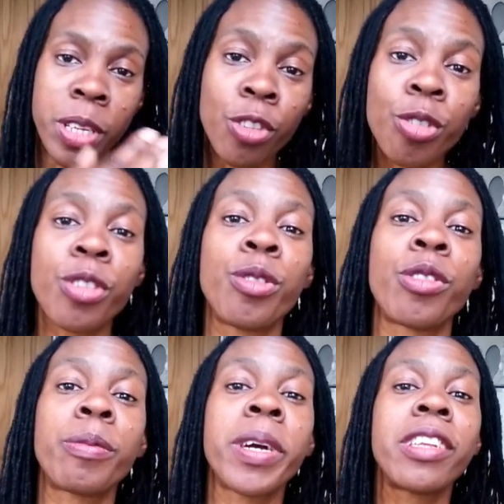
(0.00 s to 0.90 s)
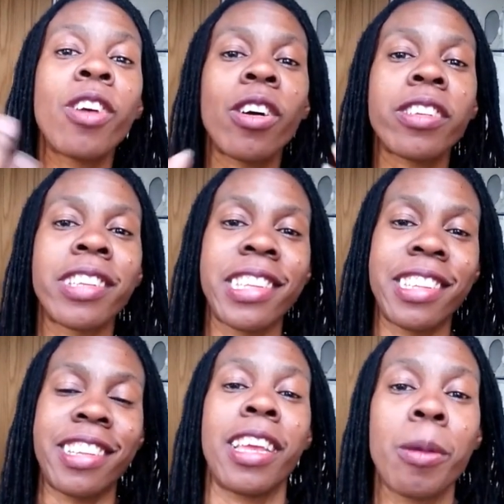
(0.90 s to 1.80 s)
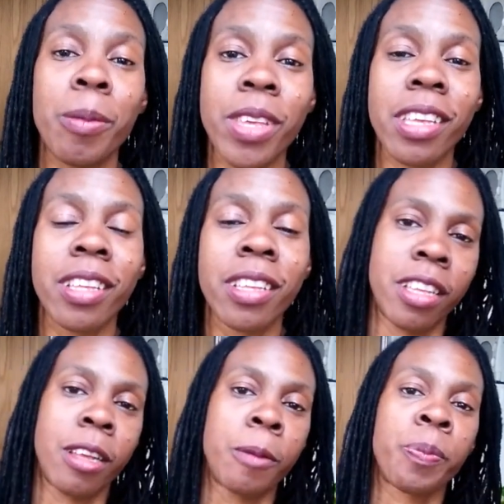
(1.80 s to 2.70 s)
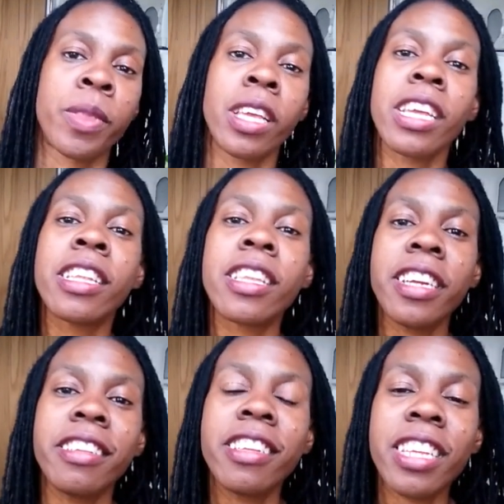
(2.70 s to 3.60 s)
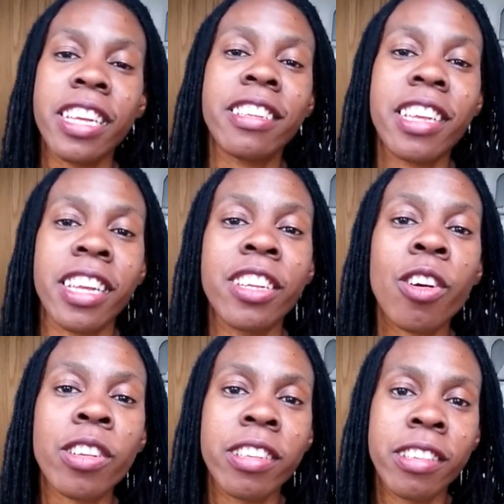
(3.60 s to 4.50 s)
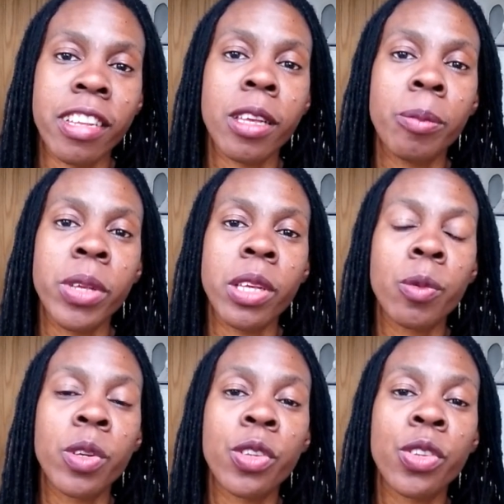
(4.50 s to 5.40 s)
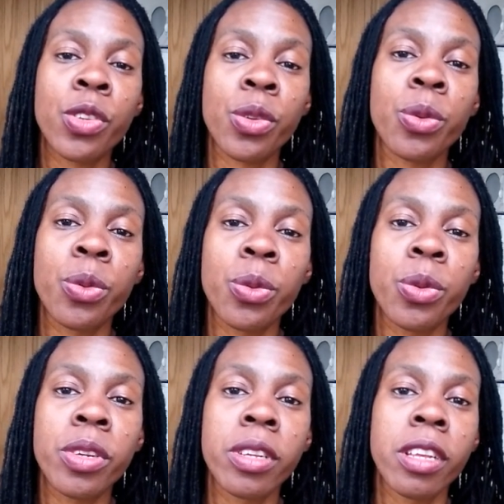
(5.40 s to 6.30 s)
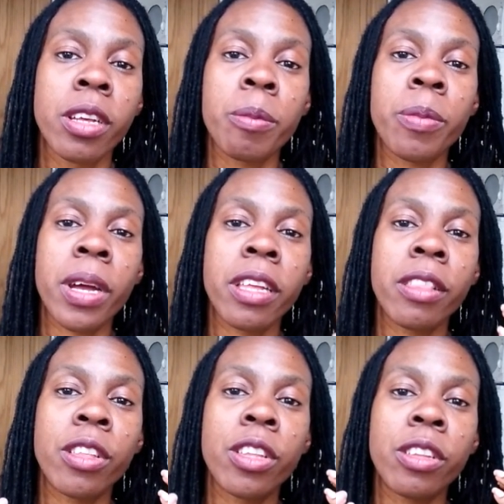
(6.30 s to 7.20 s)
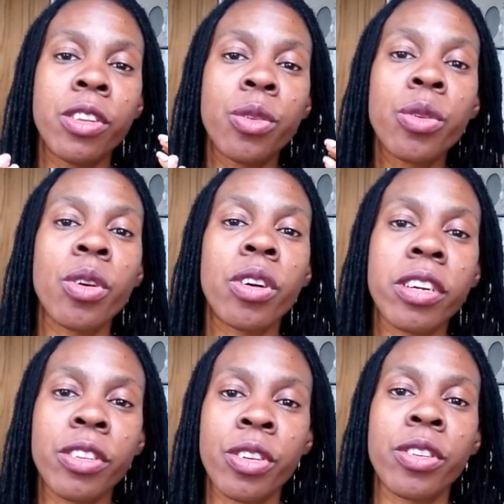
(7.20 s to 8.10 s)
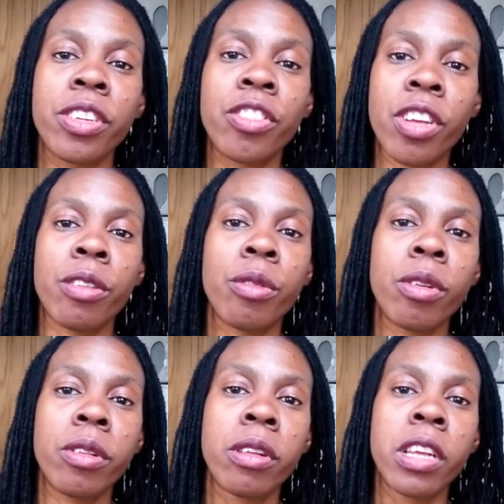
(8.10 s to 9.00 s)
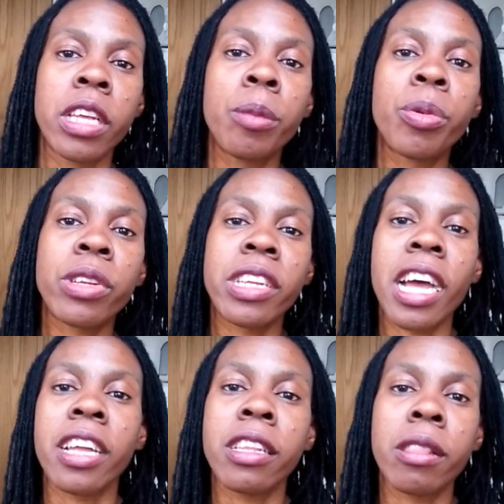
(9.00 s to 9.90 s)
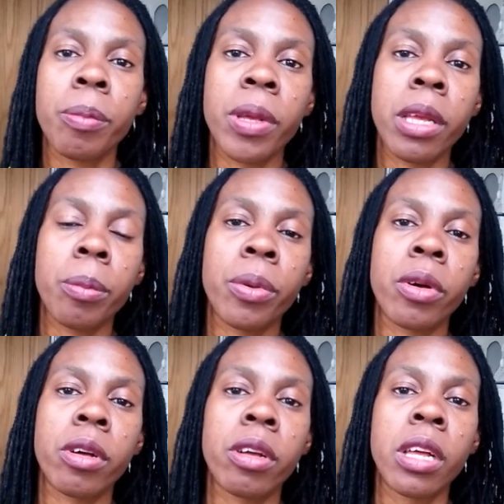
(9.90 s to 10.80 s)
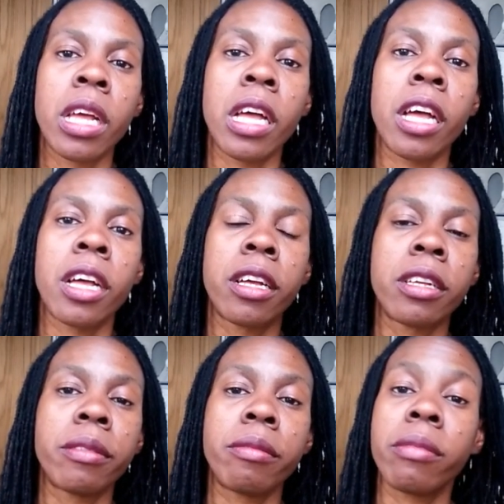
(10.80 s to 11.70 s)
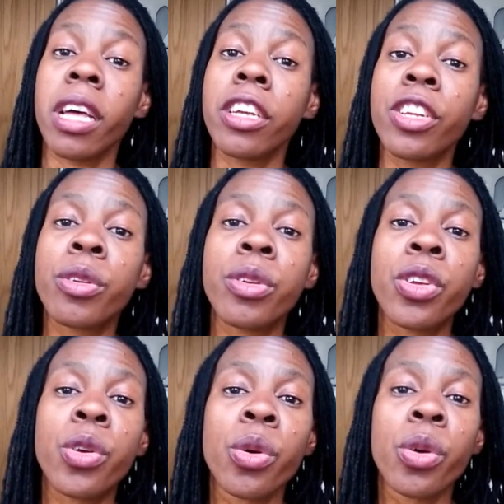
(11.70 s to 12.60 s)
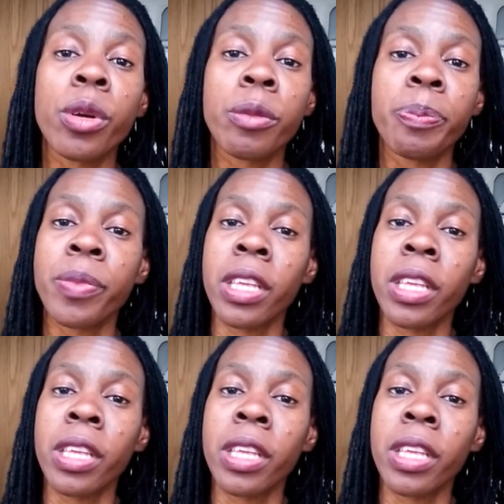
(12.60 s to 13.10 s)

introduced by Dr. SEBI. In 1988, Dr. SEBI was sued by the New York Attorney General. He put an ad in the paper that he could cure